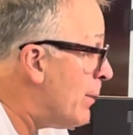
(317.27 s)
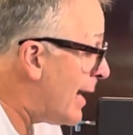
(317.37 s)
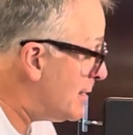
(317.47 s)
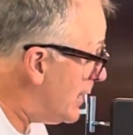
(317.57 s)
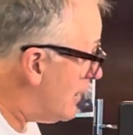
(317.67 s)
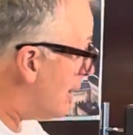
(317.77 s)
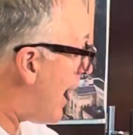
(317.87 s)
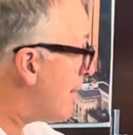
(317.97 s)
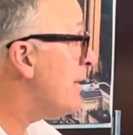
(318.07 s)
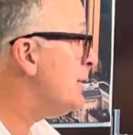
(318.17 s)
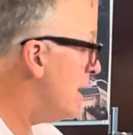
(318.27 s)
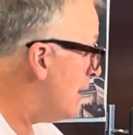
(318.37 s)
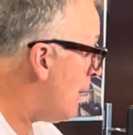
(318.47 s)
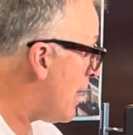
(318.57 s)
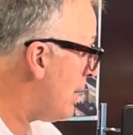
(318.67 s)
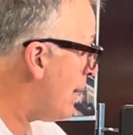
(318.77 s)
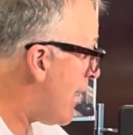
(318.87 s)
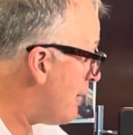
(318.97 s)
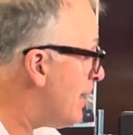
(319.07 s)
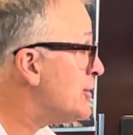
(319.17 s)
When I see lack
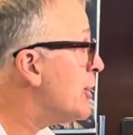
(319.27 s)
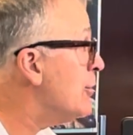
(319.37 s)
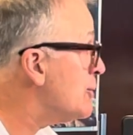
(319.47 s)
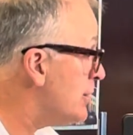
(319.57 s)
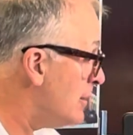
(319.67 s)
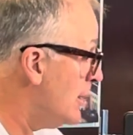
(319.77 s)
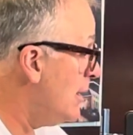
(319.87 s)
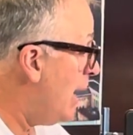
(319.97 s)
of execution,